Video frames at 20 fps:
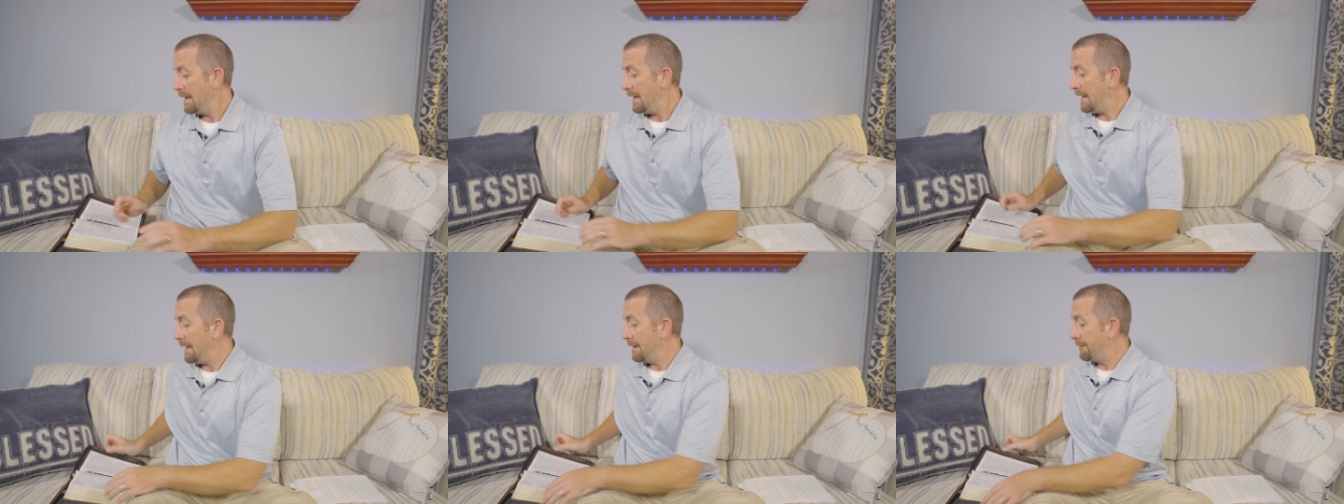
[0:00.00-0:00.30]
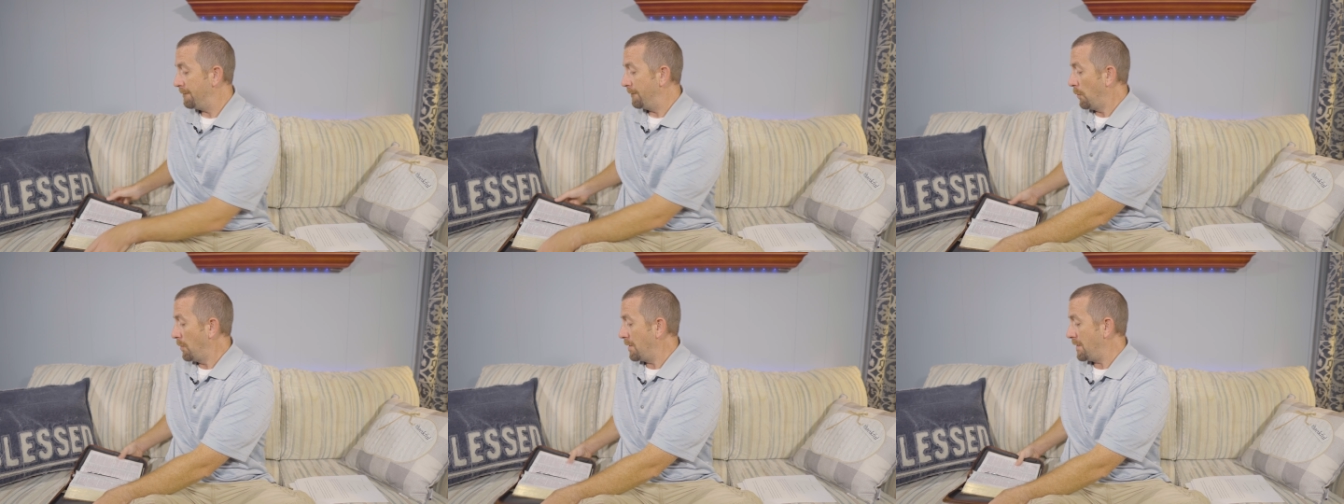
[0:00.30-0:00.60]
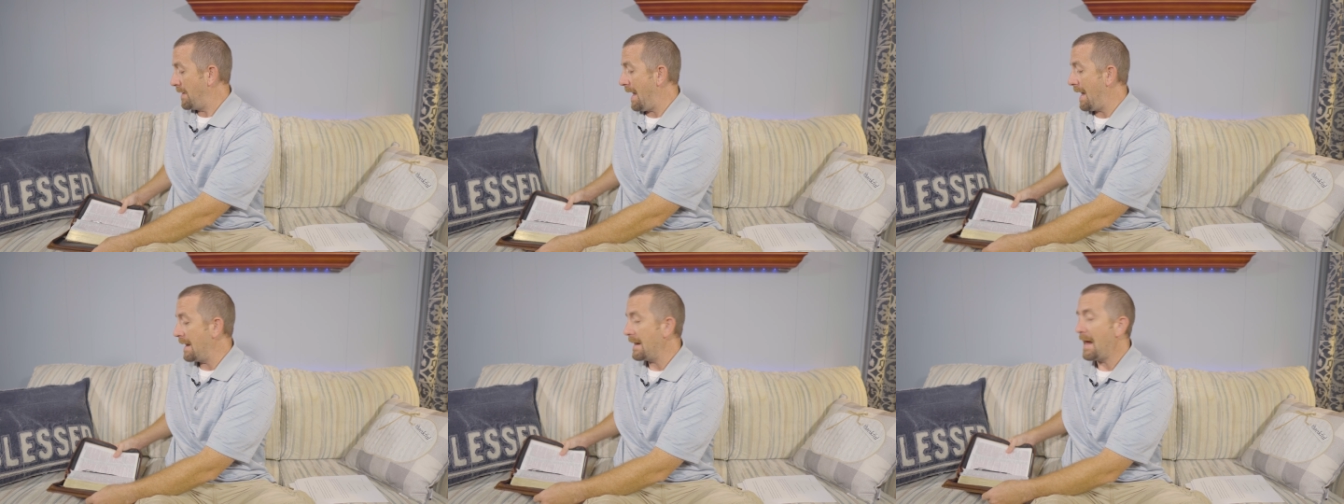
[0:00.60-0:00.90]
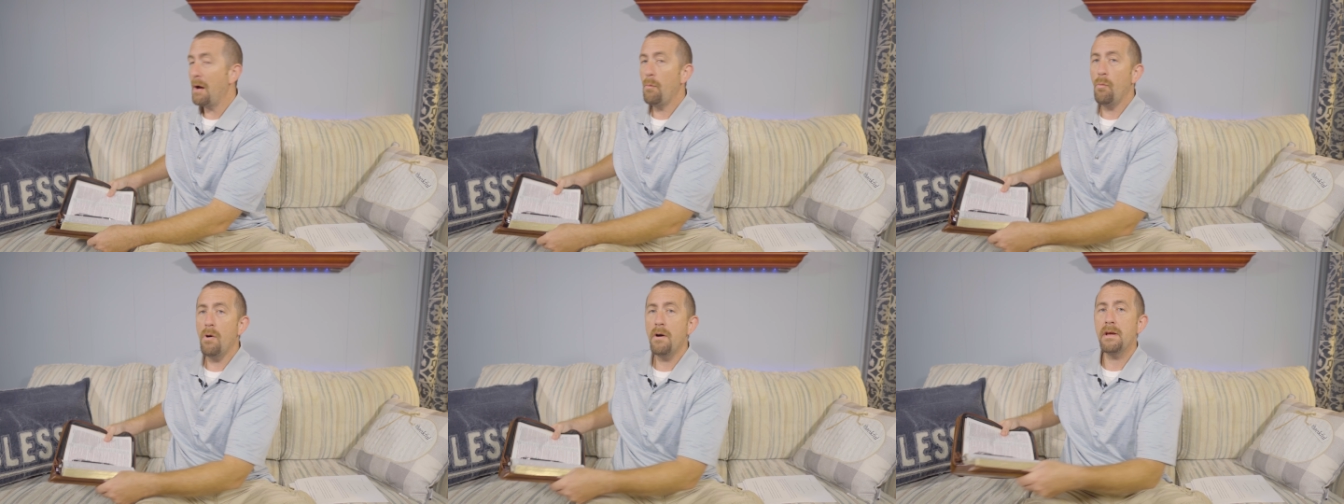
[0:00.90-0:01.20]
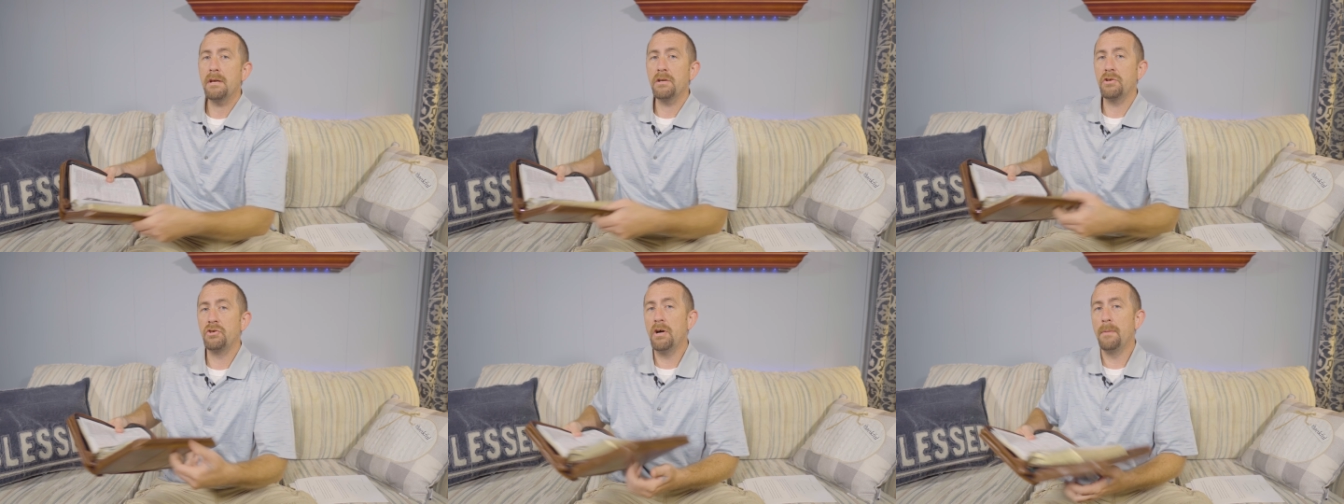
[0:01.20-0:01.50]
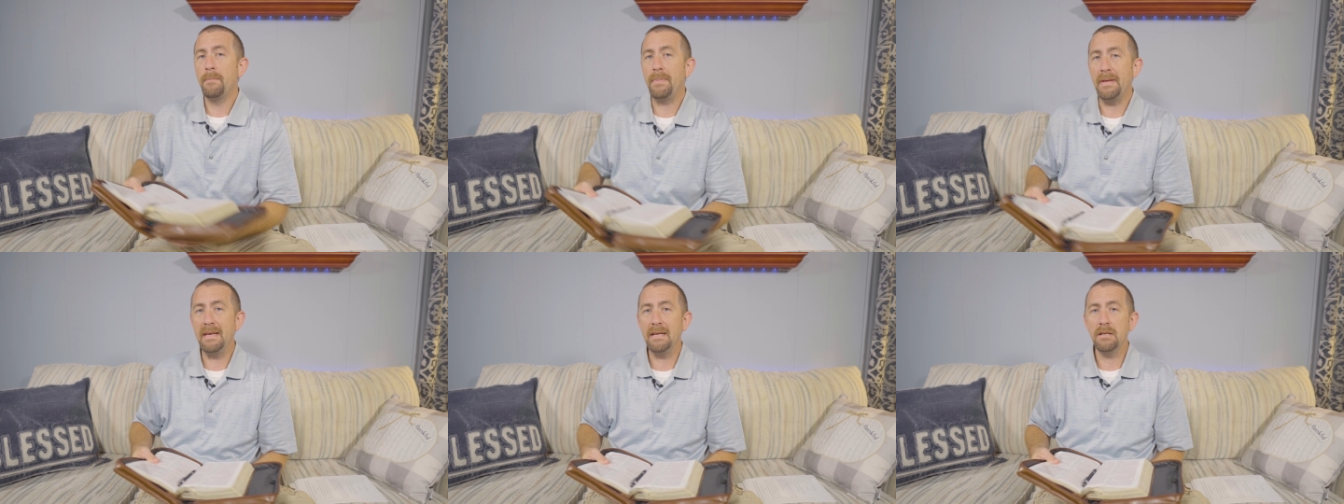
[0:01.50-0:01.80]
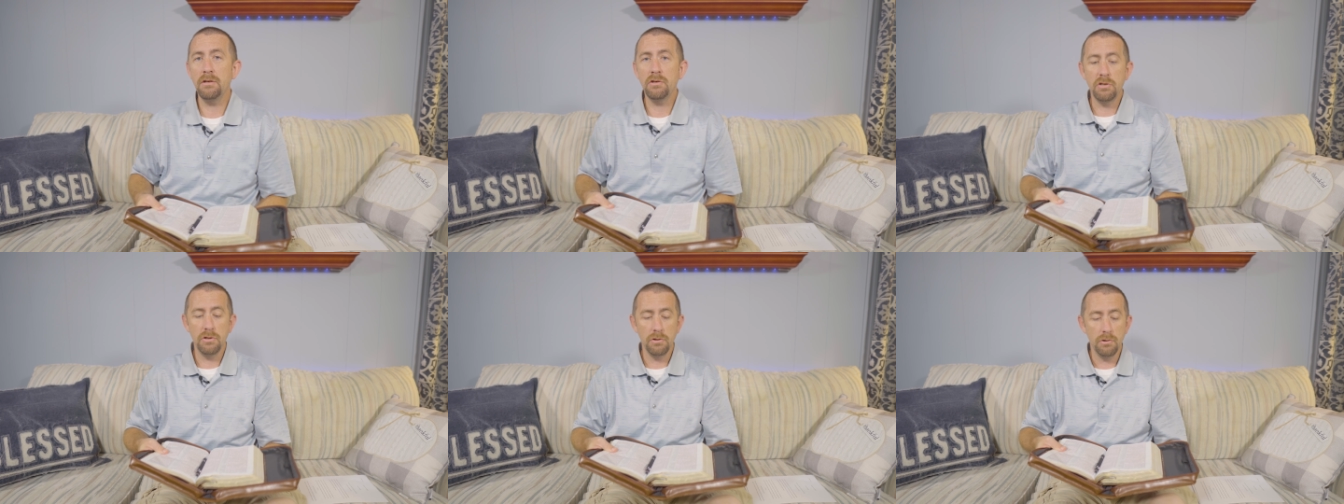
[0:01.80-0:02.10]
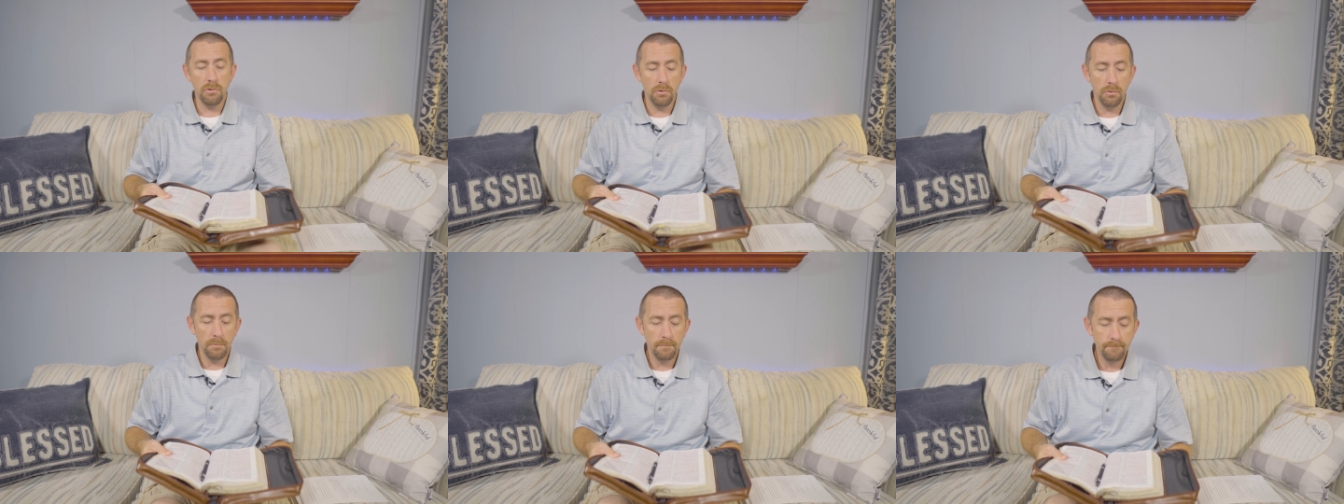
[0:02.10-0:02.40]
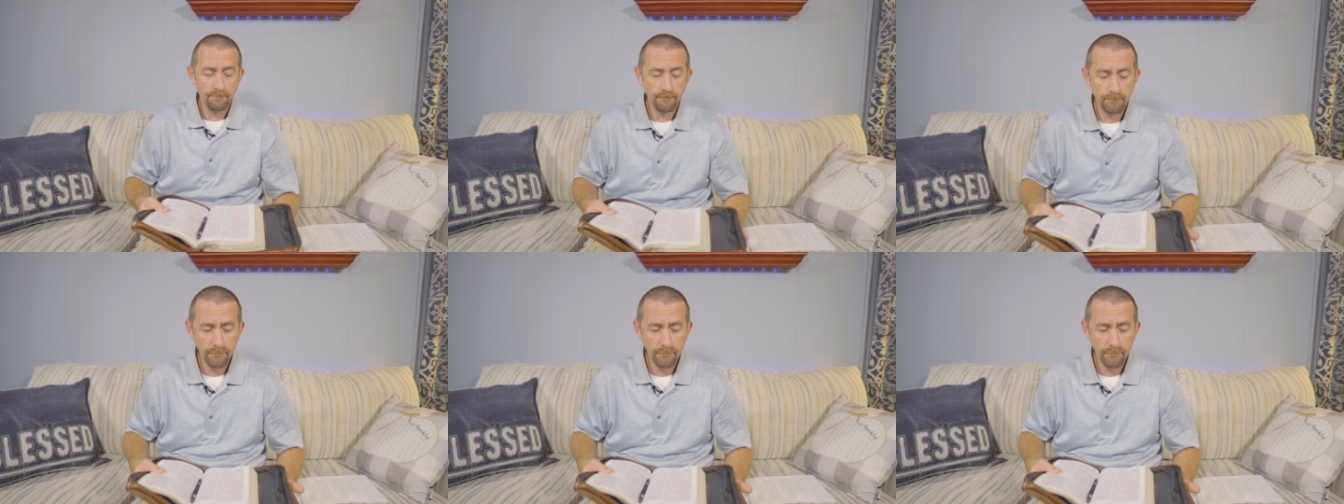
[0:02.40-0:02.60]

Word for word: And for that, I want to jump into